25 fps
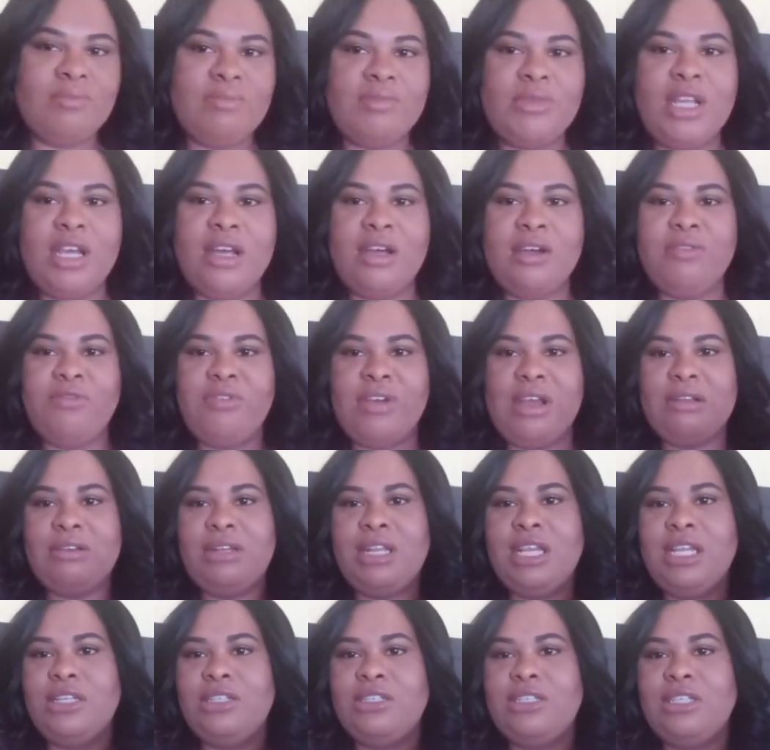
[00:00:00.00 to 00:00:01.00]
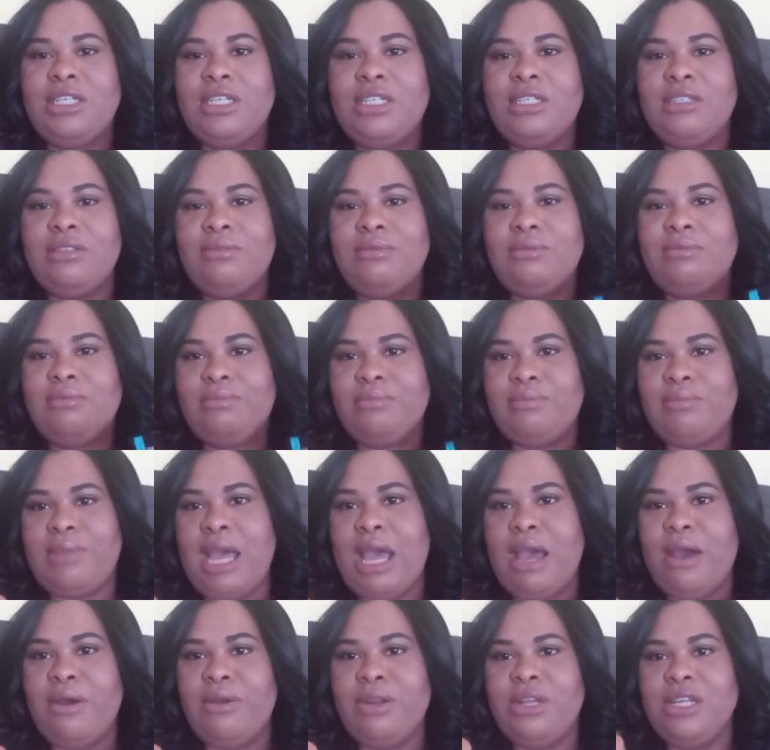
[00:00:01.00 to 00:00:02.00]
the foundation
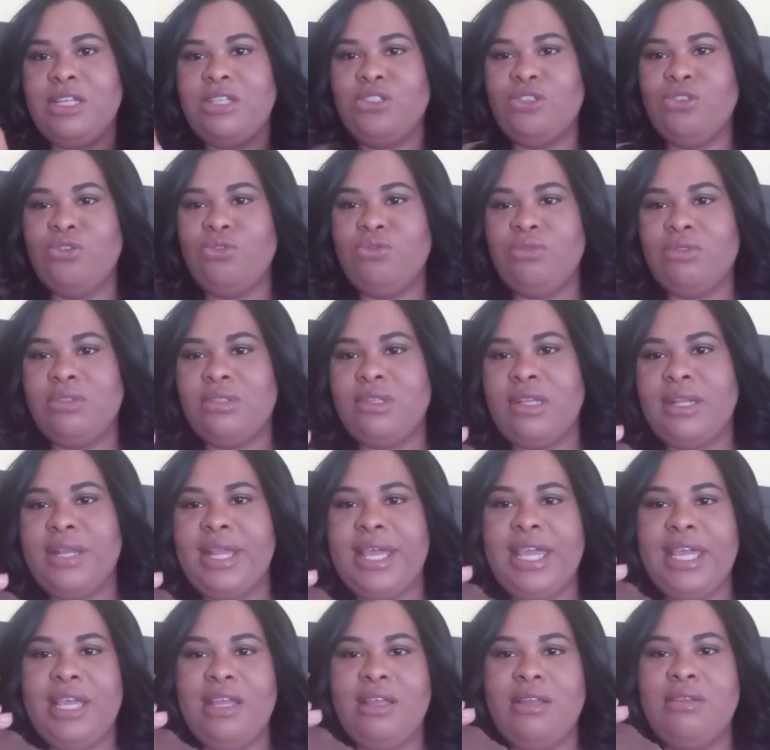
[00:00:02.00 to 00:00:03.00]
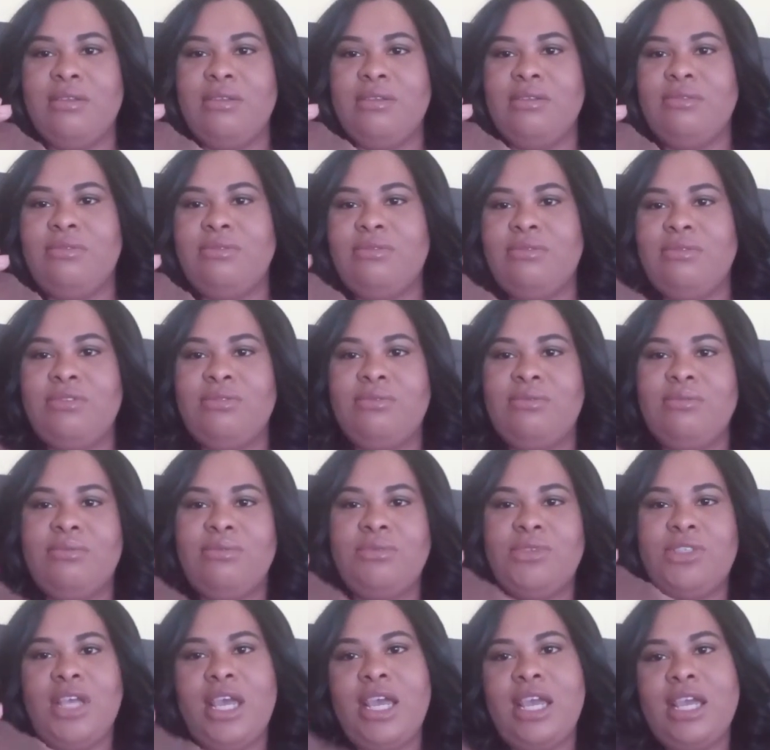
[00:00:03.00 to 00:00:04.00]
powder is used to like
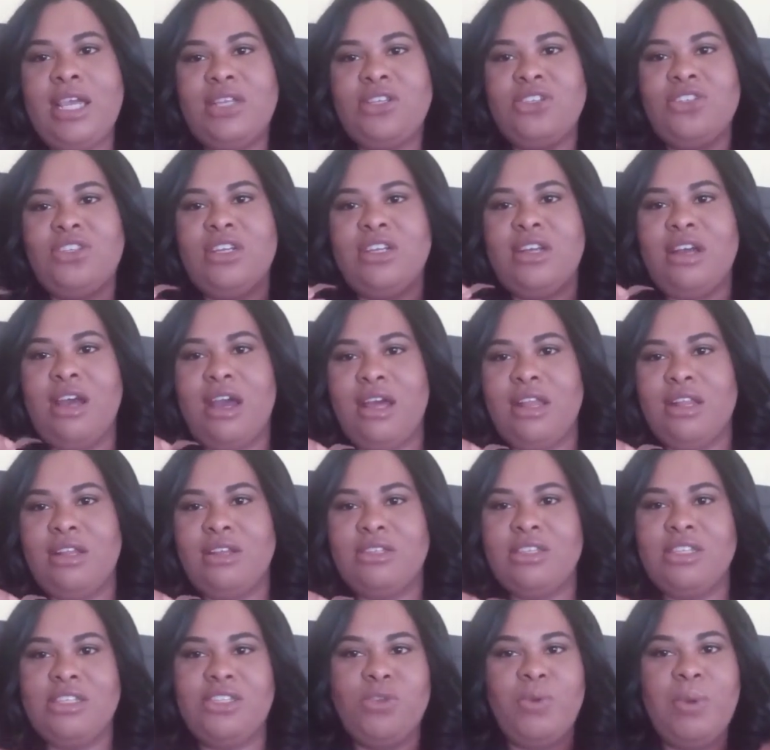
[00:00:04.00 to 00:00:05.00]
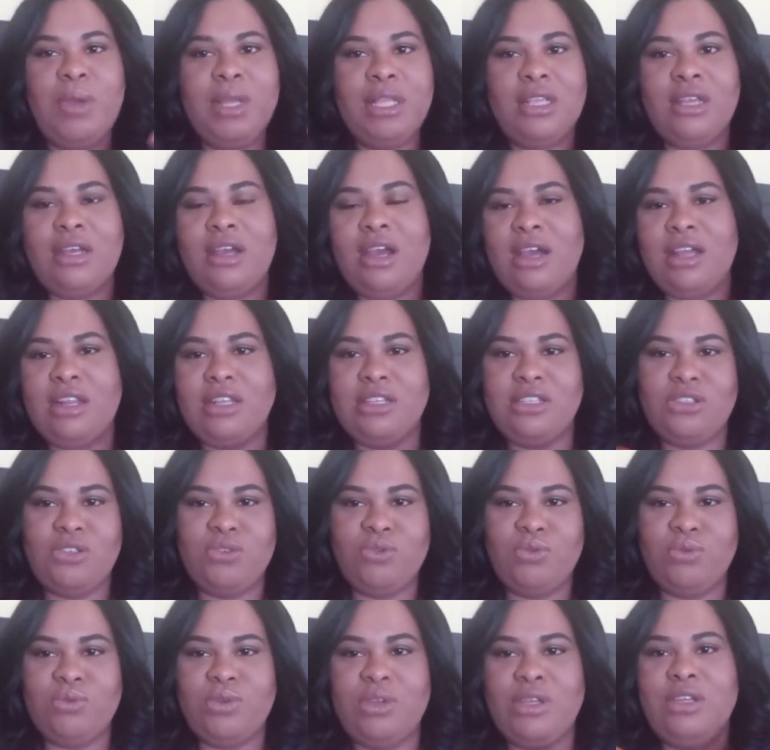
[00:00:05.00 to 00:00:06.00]
change the color, to tweak the color
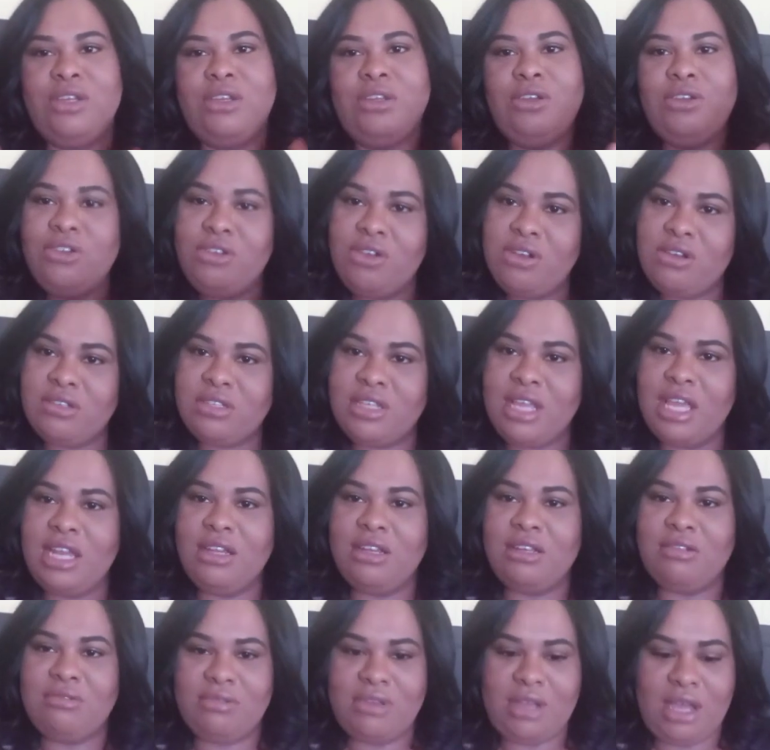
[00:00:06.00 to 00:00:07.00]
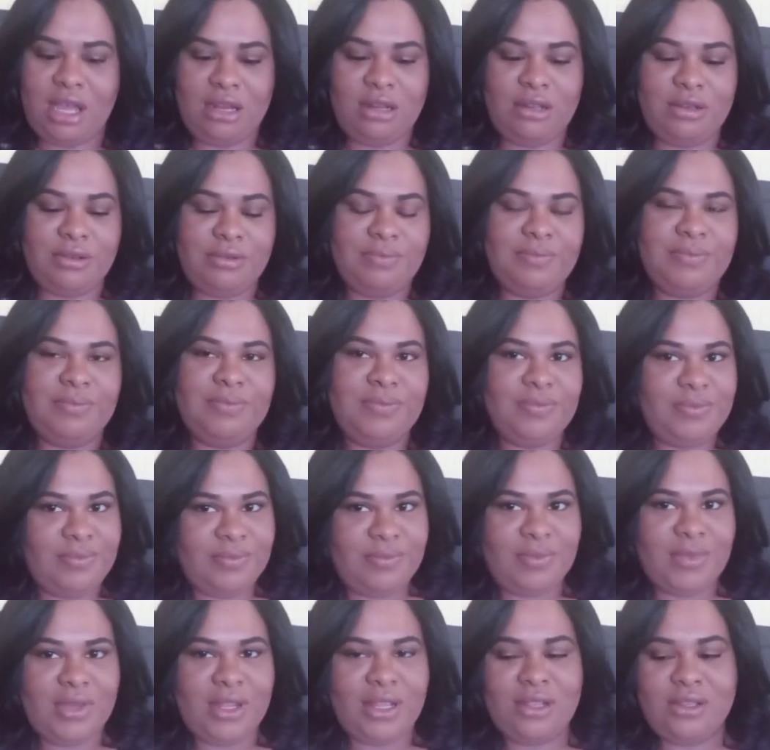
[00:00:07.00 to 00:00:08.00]
to your skin color.
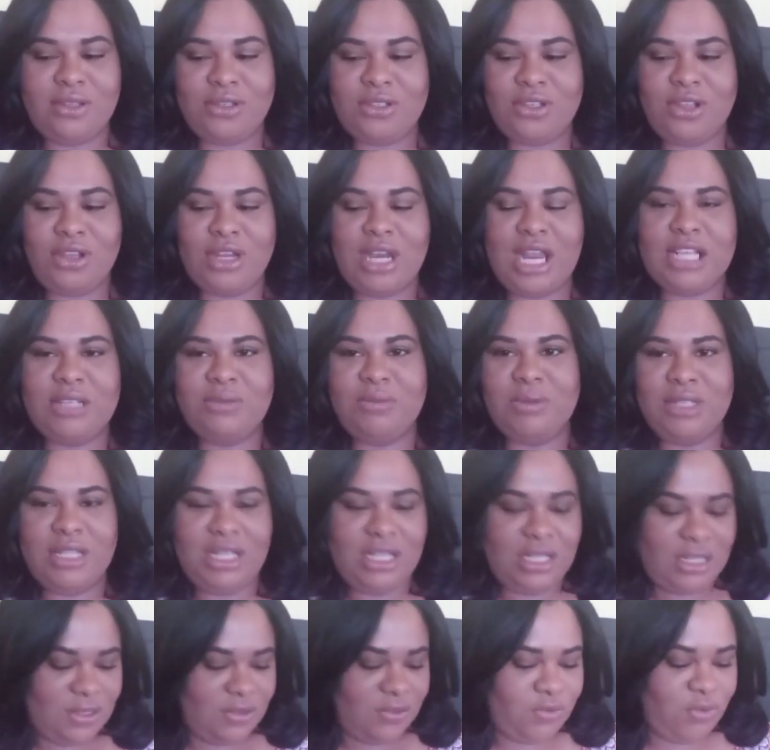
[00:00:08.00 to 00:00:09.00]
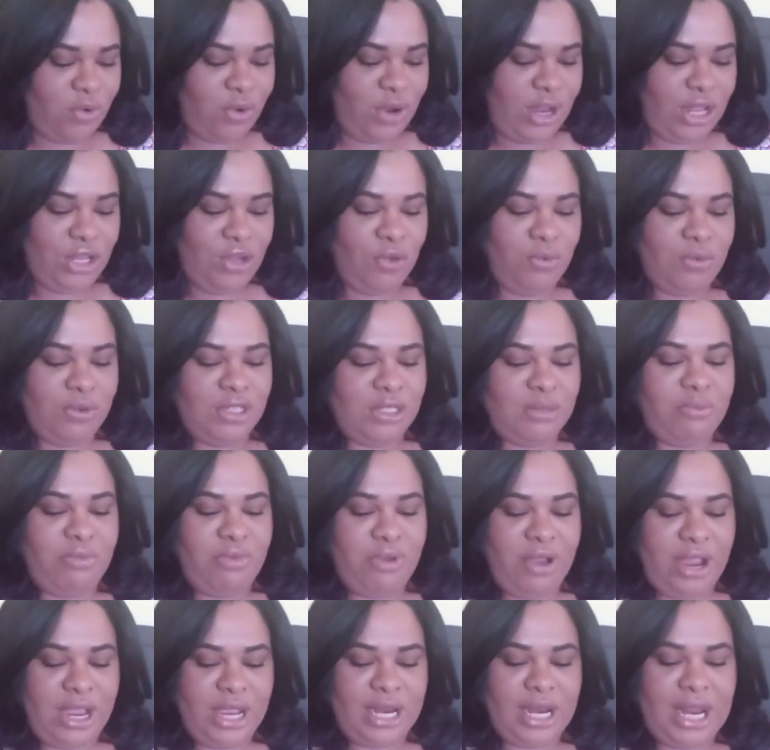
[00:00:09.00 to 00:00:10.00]
So that's what this is for. And you would
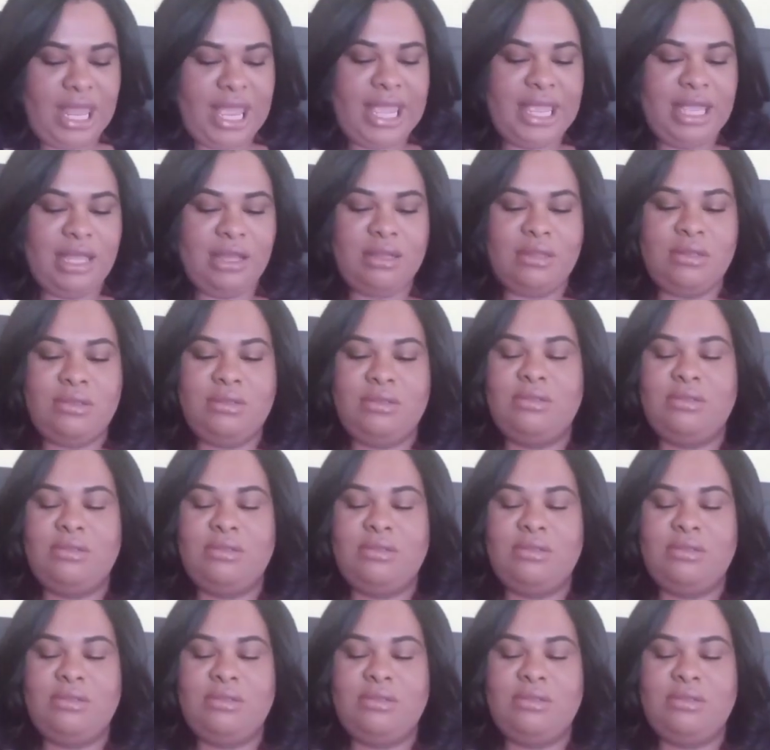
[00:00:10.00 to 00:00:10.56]
spray like